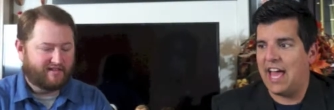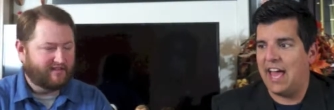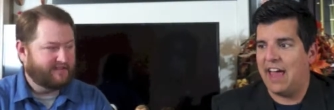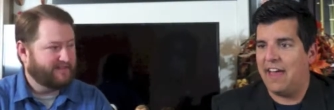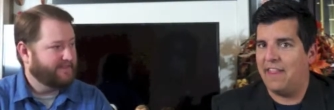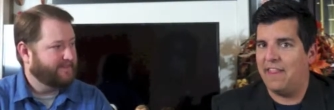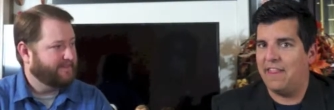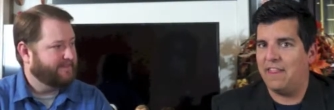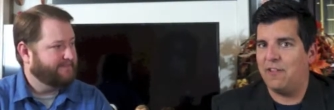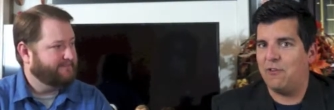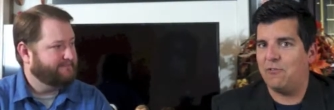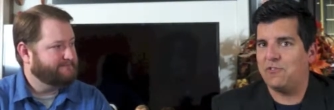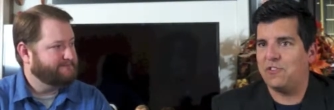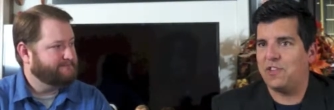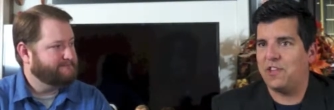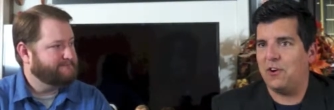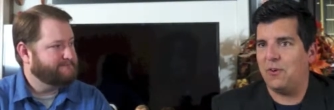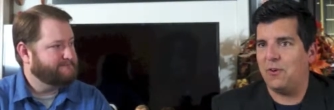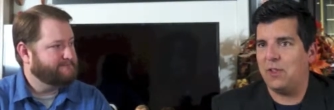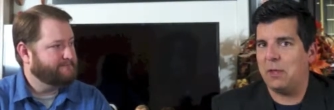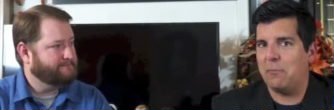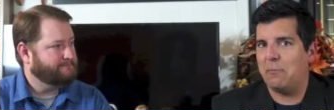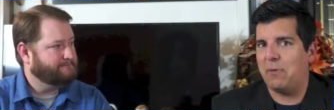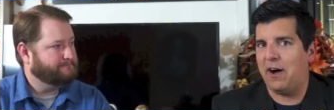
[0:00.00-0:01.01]
Speaker 1: And those are
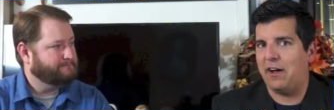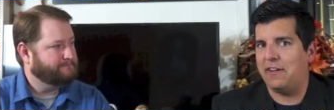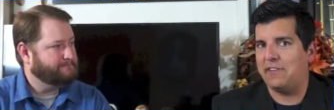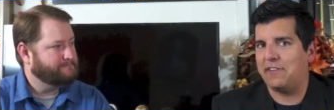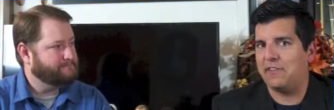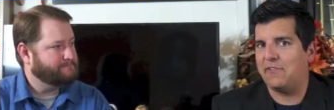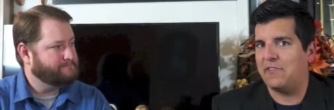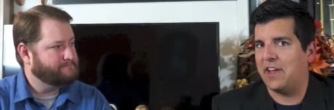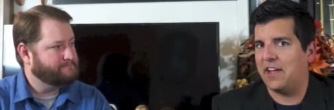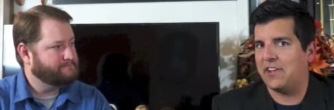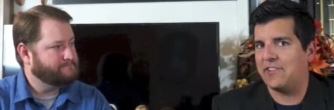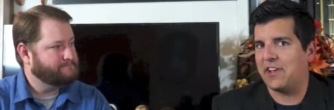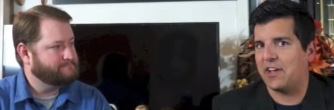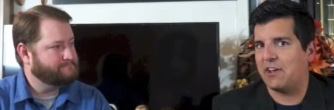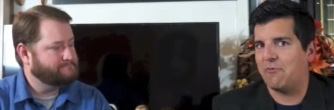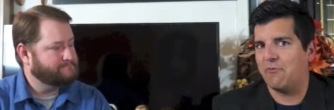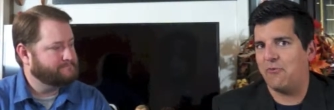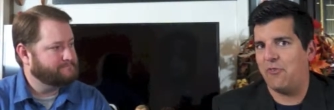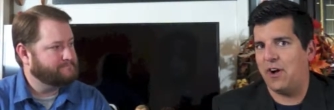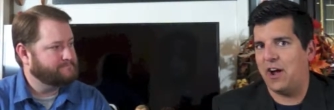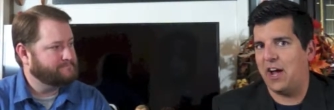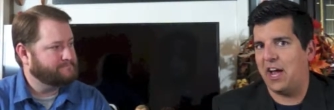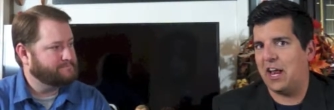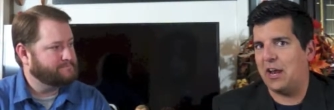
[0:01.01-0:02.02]
the only positive things I could
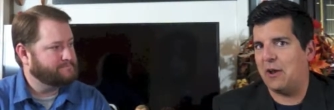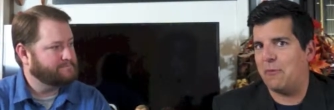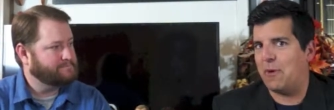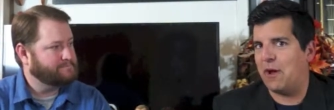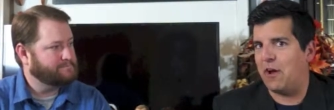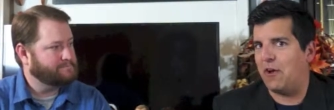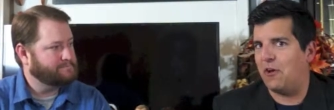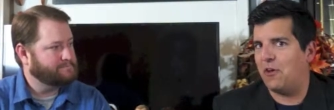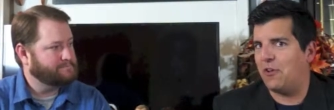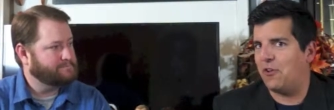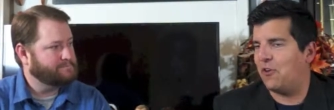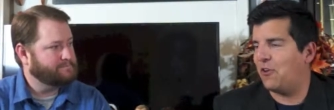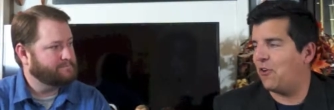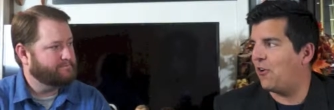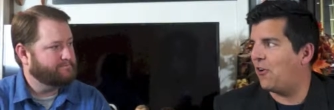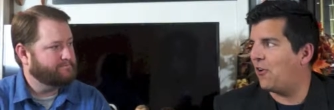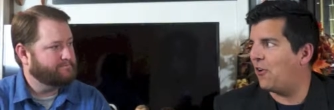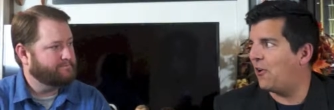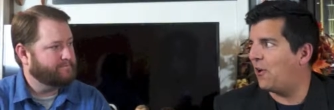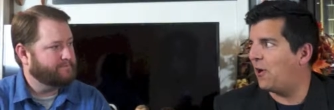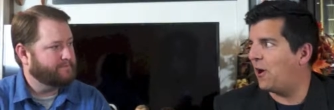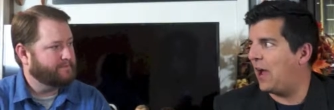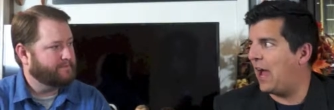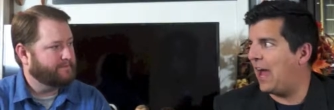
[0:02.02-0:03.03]
find about
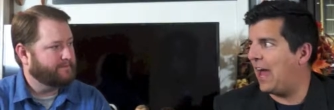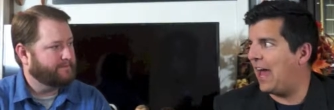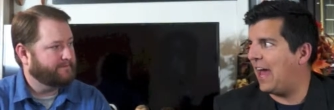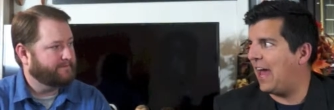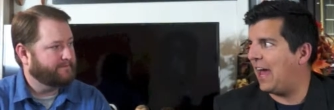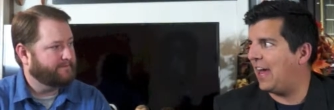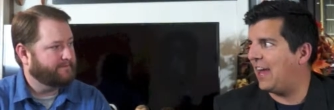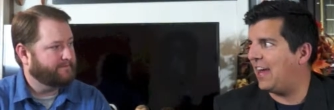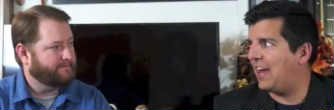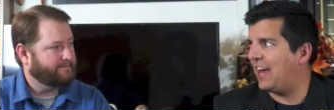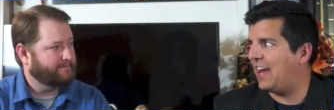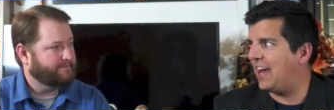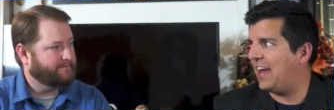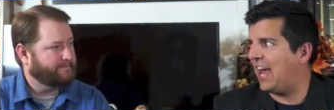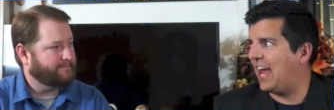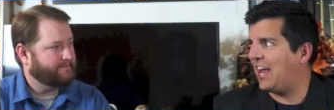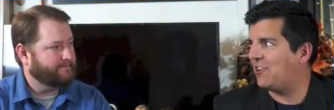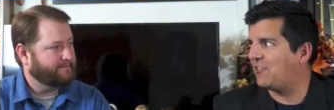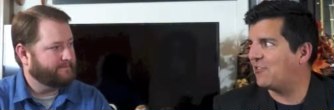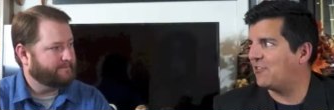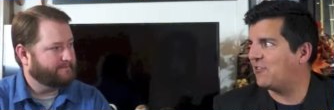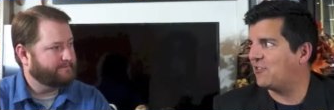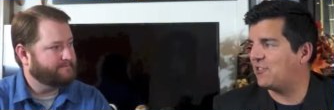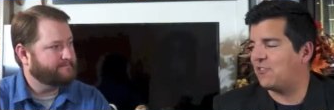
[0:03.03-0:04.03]
your
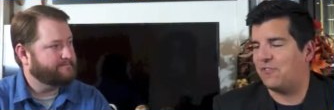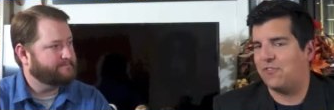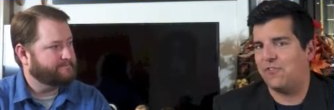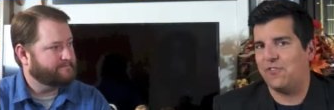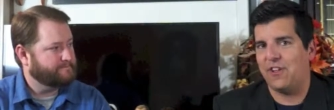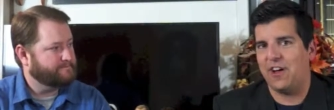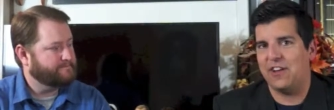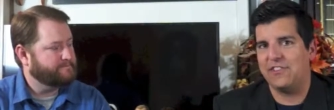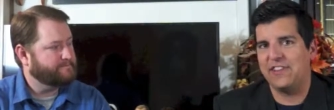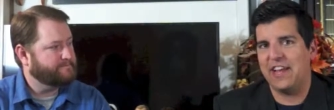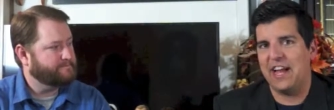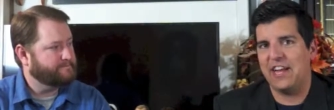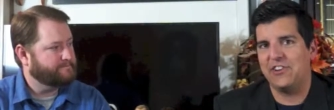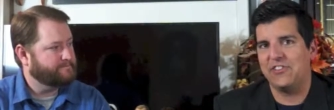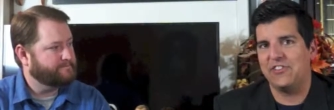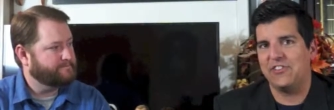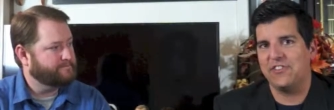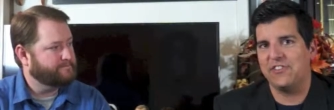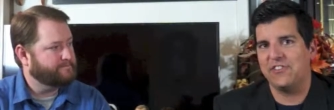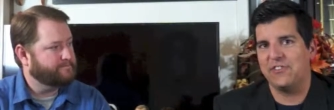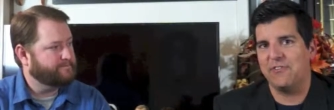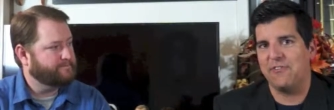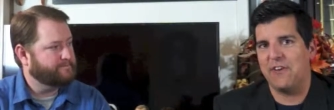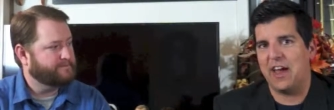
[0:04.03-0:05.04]
Angels of Los
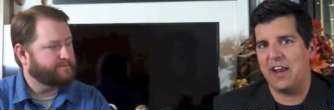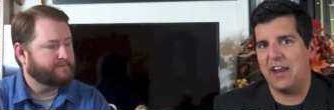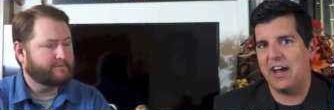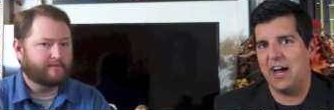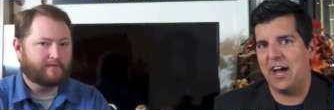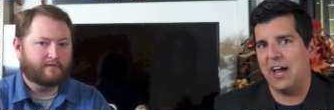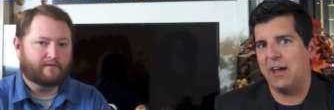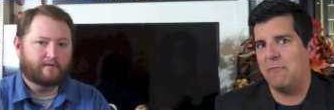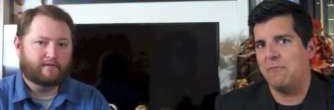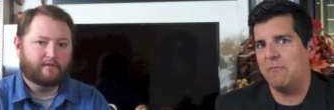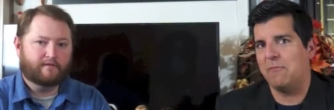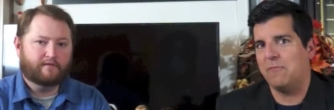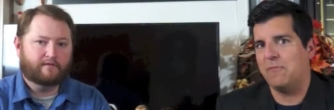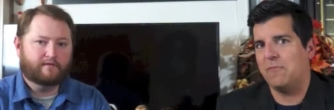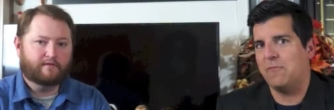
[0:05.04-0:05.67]
Angeles of Anaheim